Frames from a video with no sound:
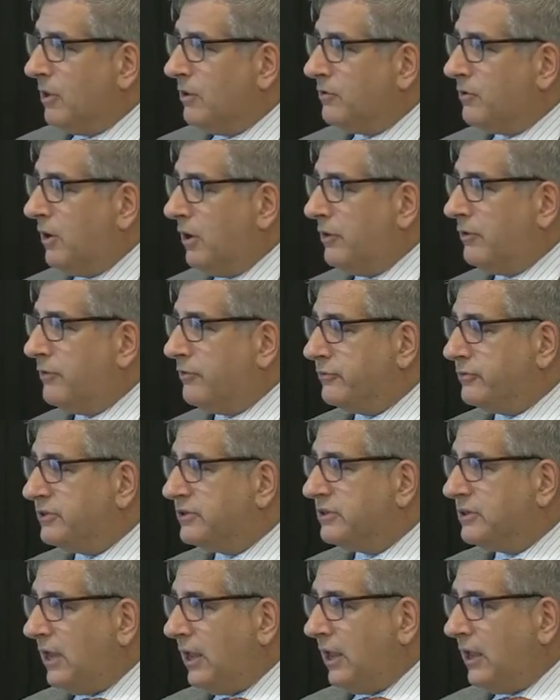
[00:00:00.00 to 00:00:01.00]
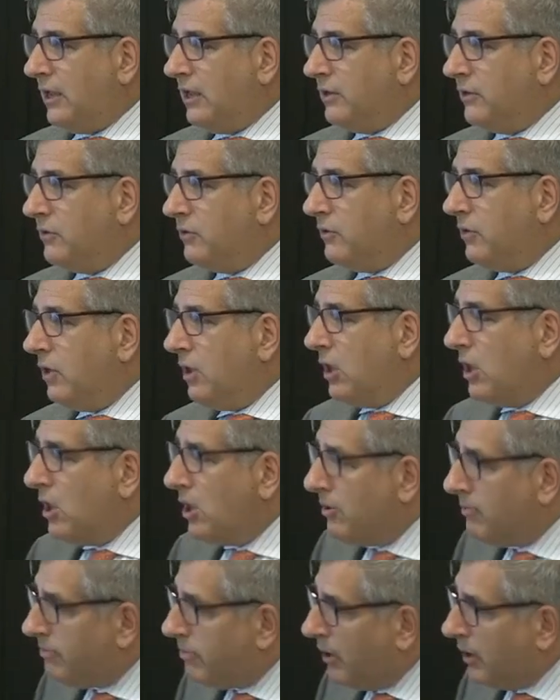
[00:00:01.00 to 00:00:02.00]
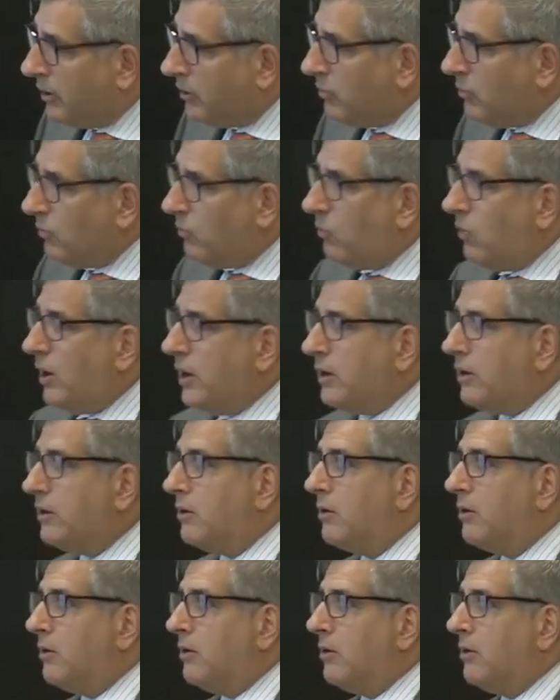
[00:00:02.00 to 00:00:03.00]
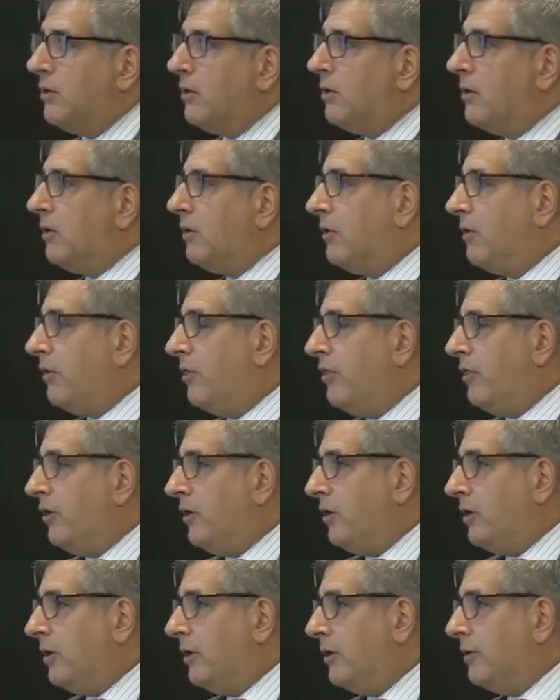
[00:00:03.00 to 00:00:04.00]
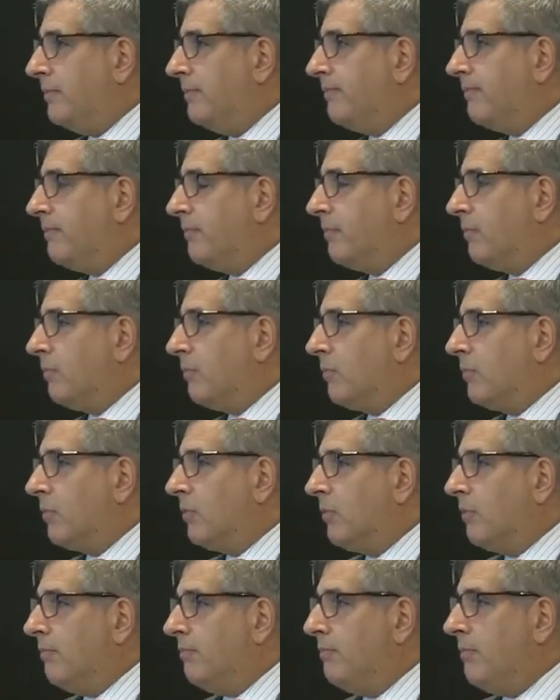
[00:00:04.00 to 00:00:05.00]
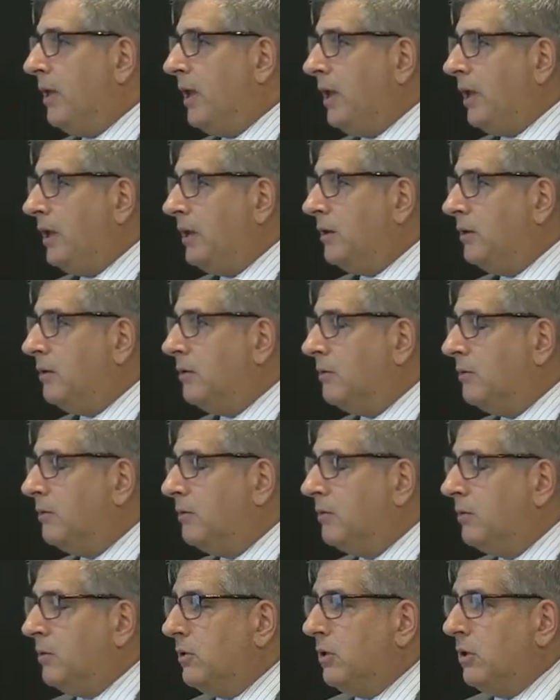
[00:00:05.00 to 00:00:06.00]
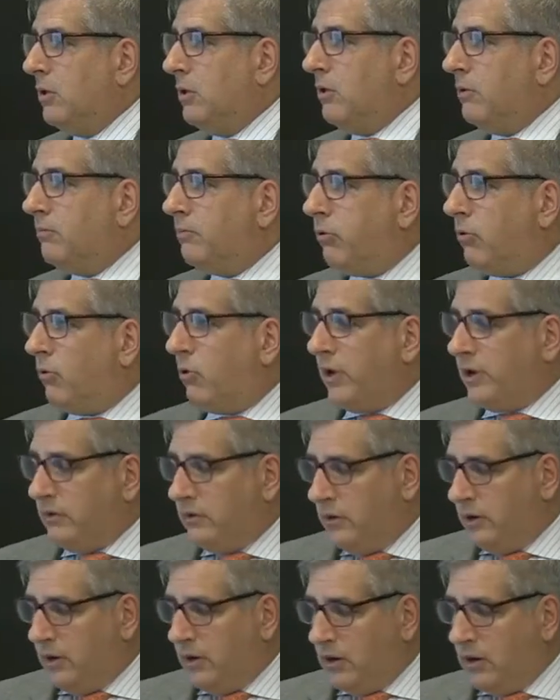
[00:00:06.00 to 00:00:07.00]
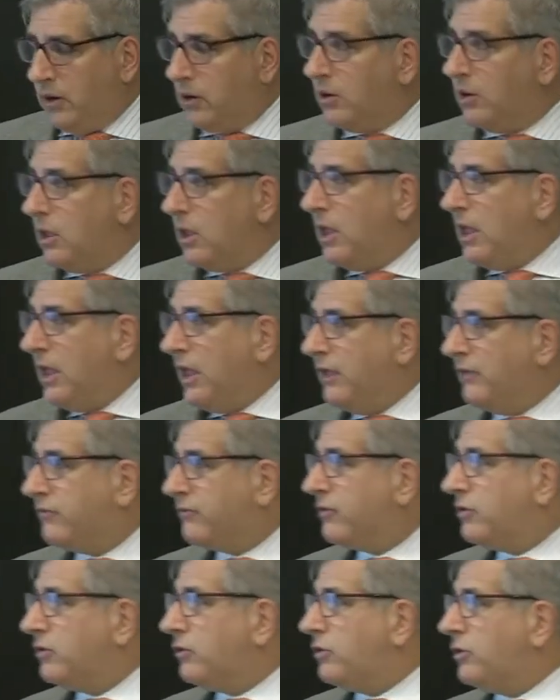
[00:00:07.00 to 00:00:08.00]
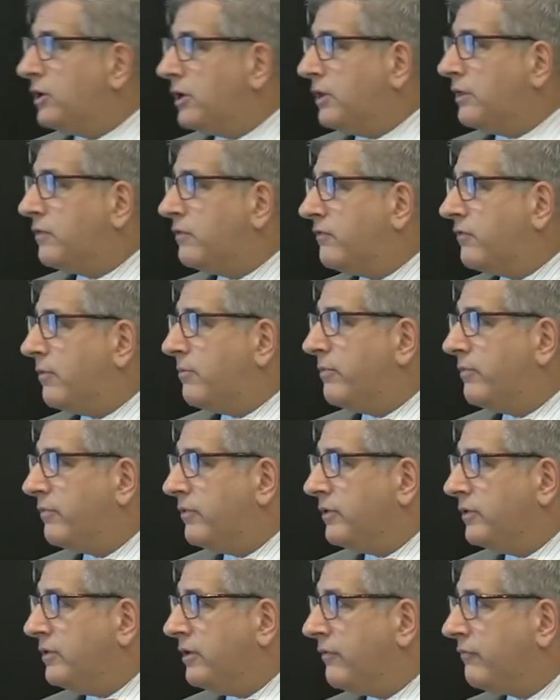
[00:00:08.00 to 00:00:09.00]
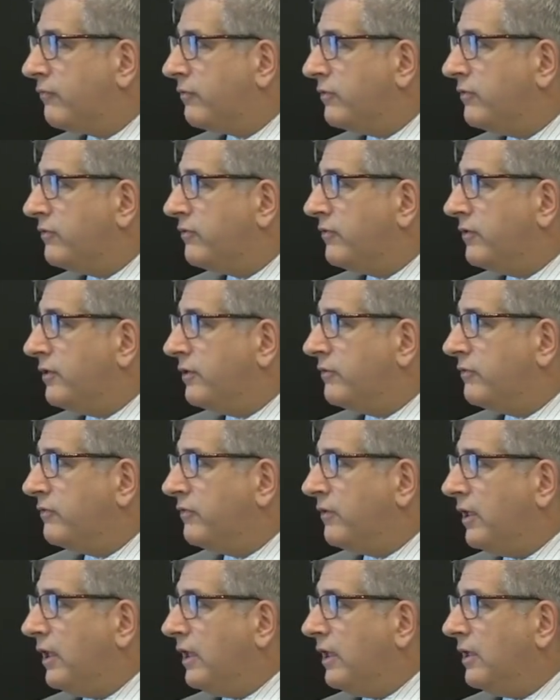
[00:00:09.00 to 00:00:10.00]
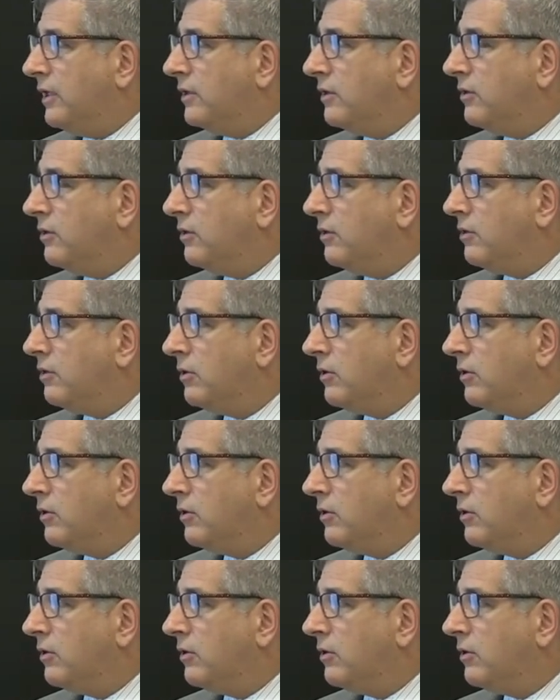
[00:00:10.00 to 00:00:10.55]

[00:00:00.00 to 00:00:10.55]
understand, but what the main point here is to look at some of the differences in